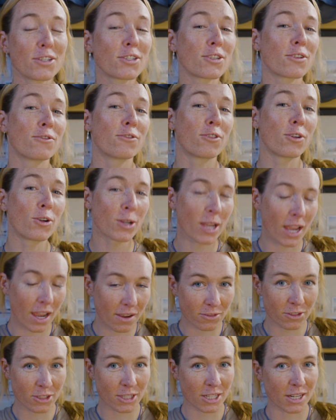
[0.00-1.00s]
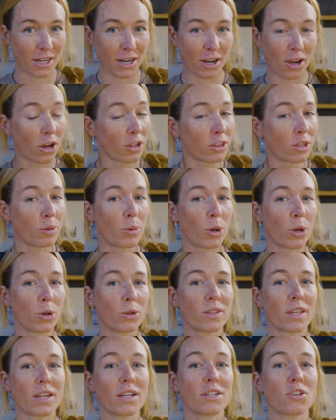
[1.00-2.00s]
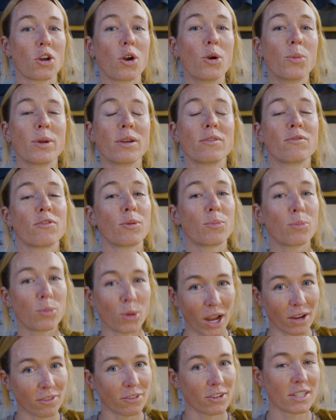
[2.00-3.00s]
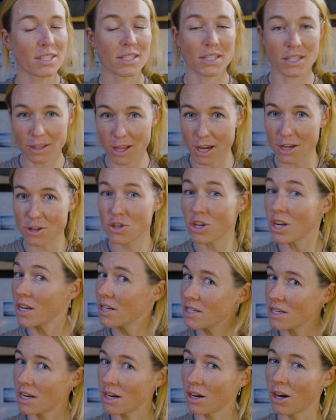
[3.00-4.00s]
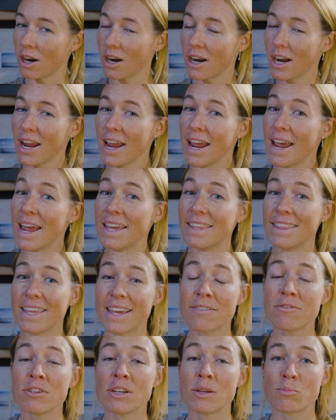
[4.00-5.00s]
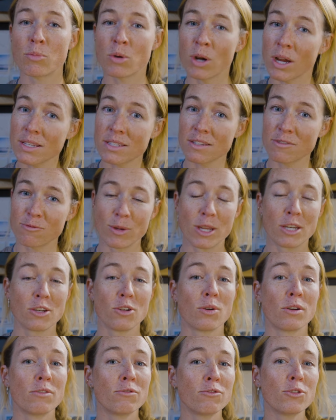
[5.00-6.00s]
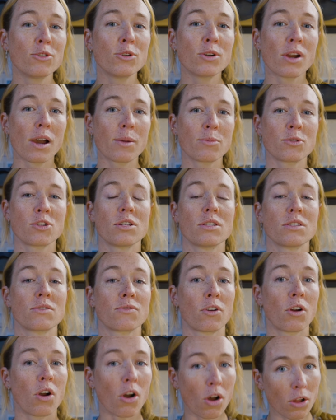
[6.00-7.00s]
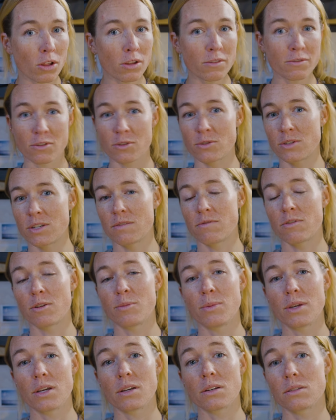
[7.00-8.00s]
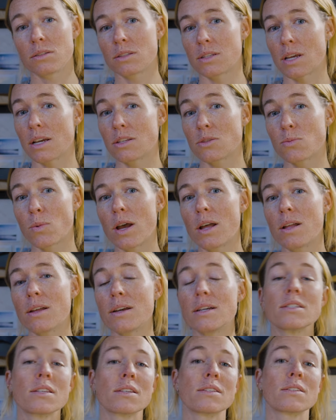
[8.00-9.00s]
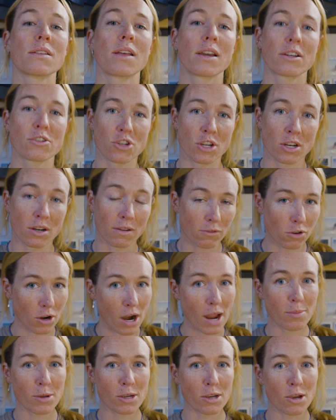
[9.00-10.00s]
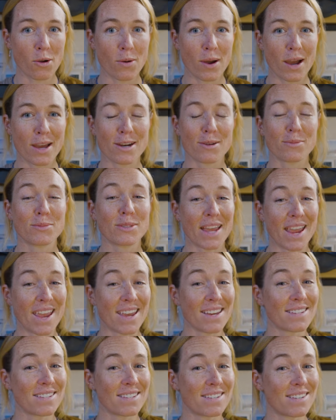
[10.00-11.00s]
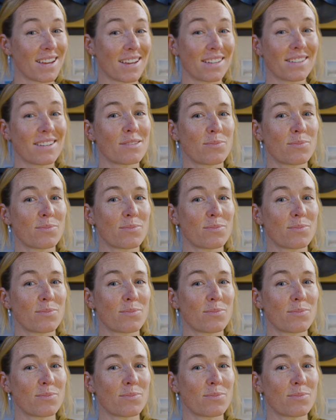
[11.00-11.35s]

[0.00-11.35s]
is a full cafeteria on the boat that is open for breakfast, lunch, and dinner, and they have an impressive menu of food options for all of those different meals, as well as a selection of grab-and-go items and daily